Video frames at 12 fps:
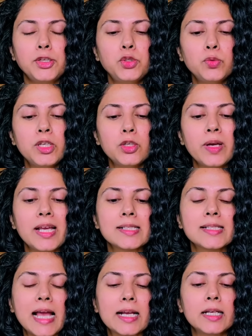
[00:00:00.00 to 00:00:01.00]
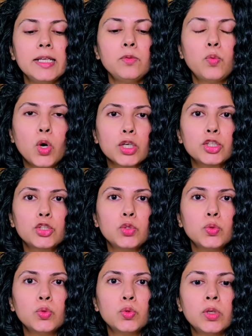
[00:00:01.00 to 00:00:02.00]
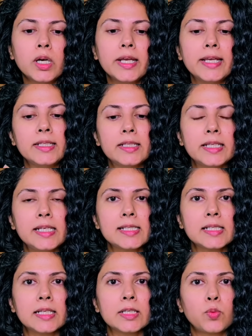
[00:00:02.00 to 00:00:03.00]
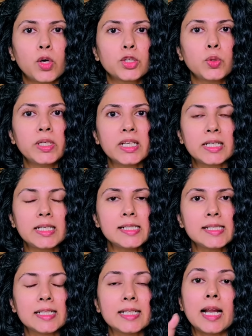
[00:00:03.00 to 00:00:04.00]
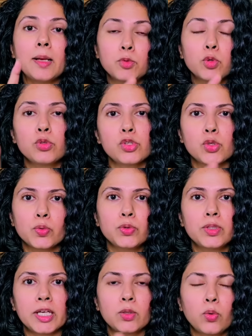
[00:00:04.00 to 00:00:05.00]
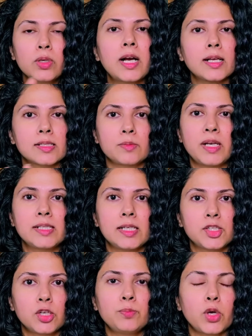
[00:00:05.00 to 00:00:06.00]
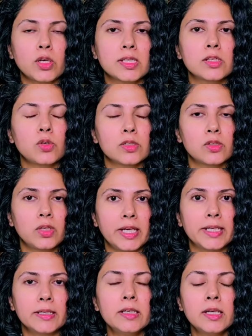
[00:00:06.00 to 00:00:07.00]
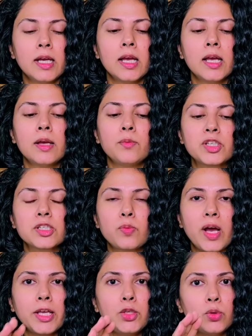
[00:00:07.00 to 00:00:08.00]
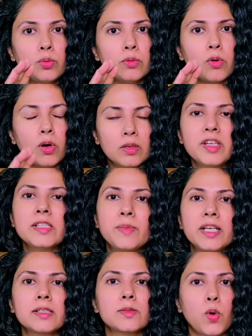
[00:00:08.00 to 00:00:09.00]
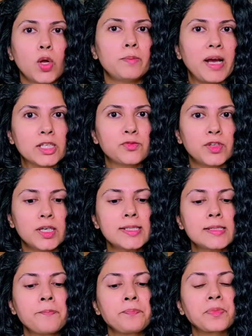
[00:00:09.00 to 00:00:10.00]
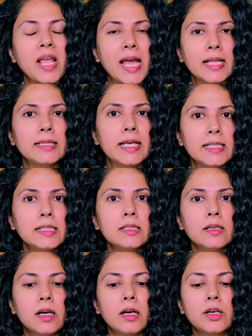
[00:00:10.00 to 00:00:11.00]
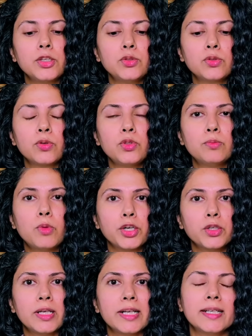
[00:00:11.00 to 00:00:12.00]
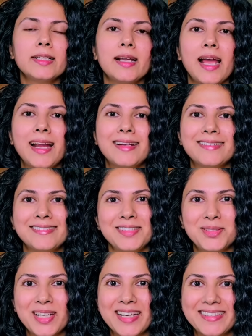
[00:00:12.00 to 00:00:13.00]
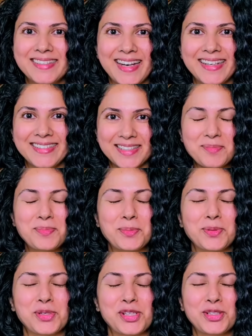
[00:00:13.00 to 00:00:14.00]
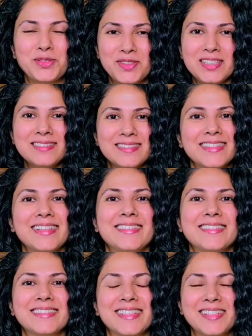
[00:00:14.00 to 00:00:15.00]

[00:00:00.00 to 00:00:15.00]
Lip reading: you will know exactly what to increase in it, what to decrease in it, and I'm going to show you that whole customization process also later, which is why you always make a small batch first, and then you modulate it and you'll get the right proportion of the